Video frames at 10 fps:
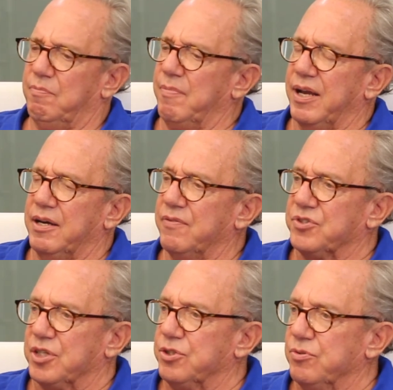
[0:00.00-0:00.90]

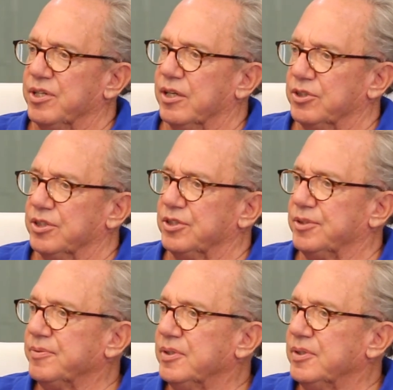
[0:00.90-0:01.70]
magnificent due diligence,